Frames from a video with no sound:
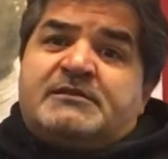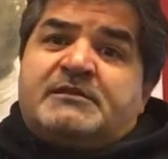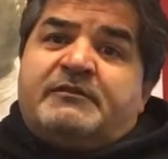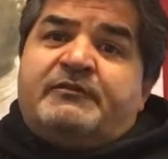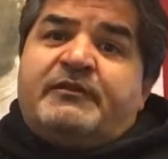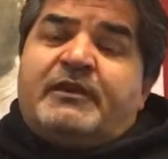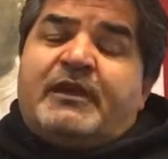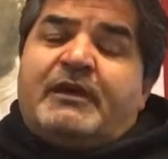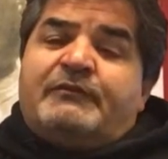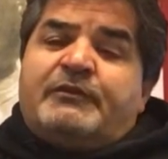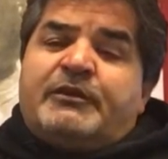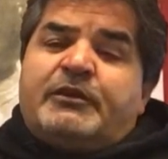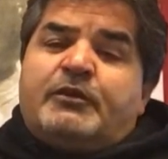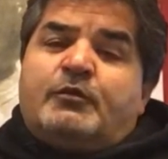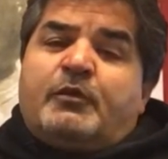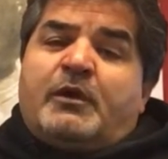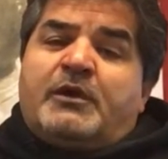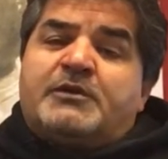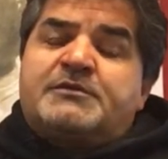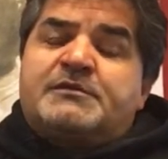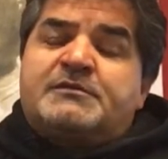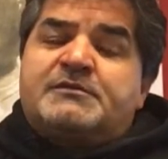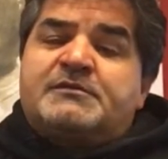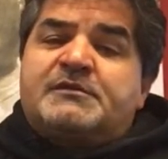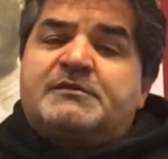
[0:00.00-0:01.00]
If you have any
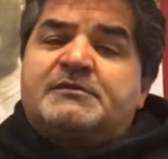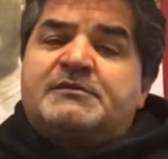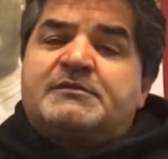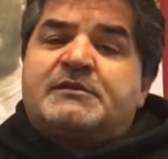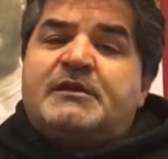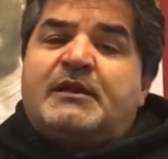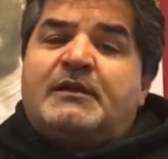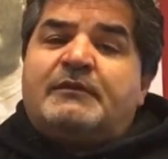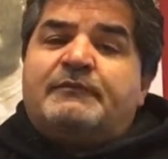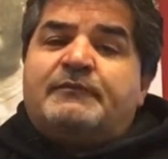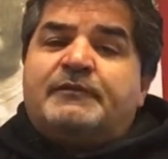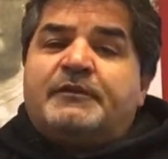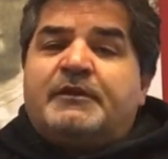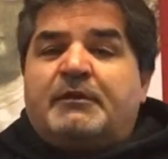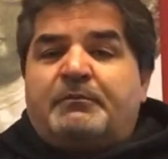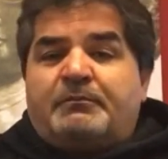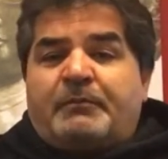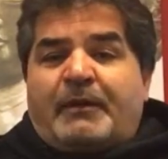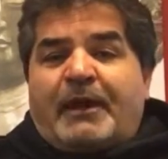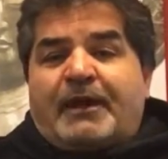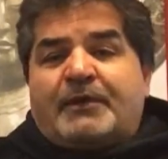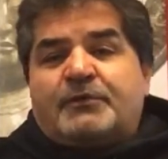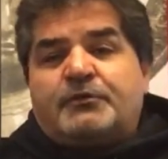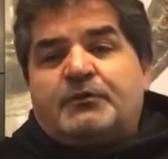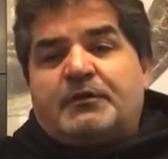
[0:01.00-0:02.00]
questions and stuff, get
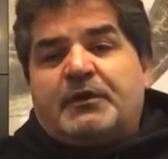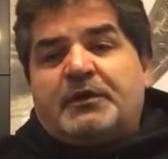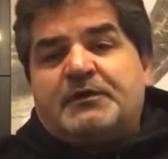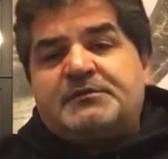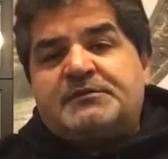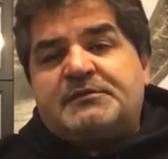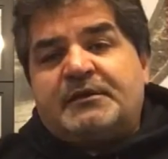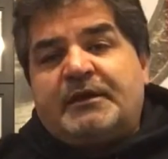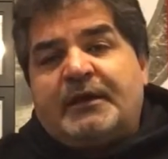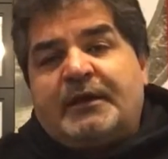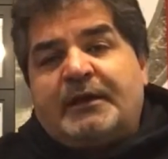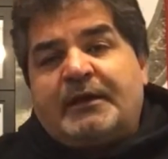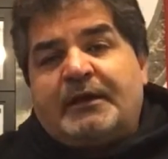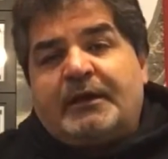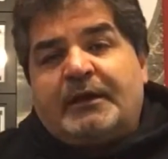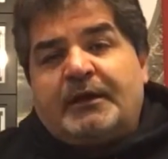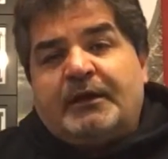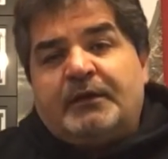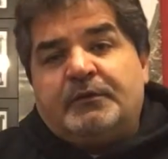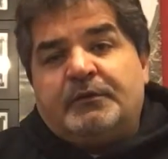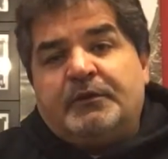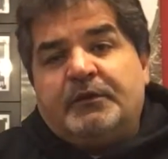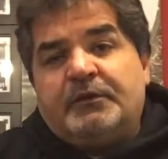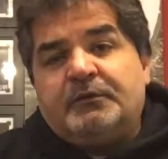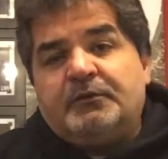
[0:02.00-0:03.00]
back to us, and
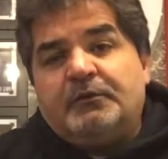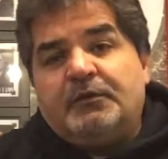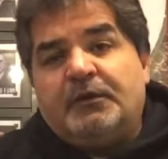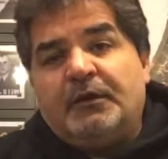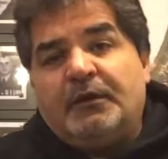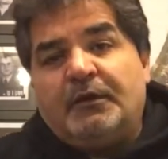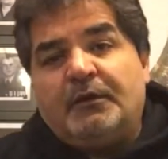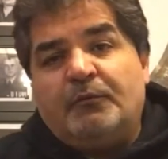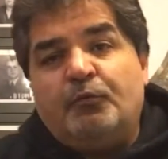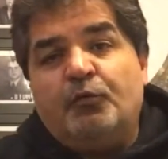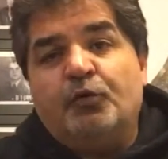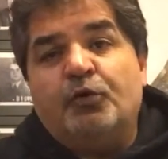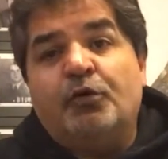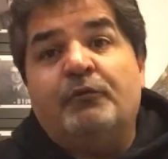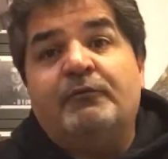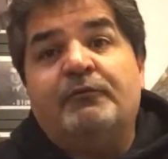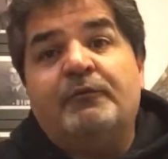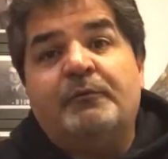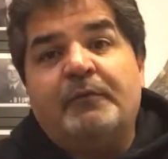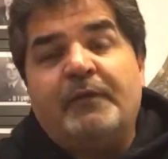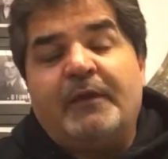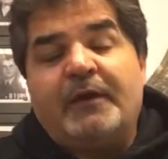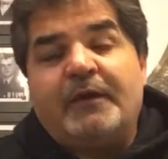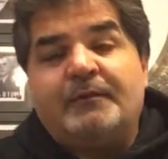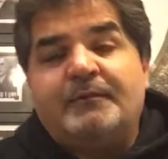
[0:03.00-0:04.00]
then we'll go
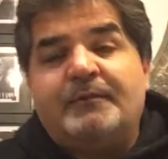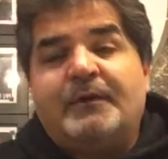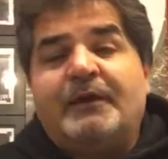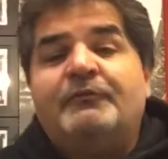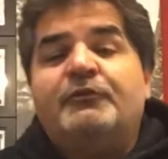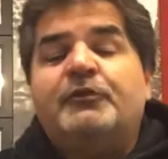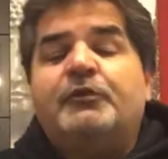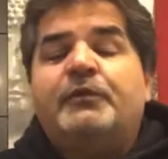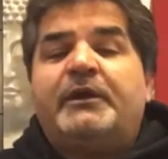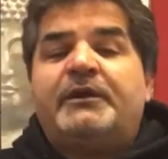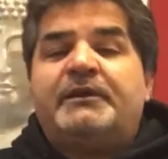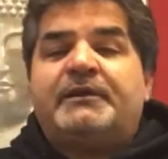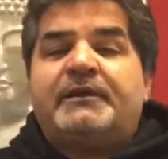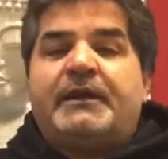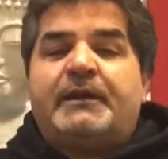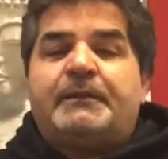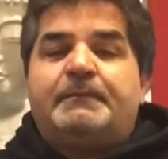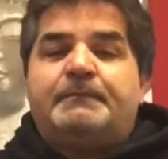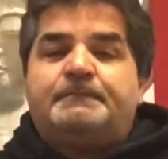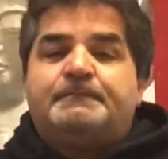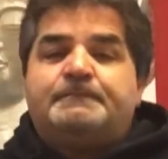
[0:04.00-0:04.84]
from there. Have a great day.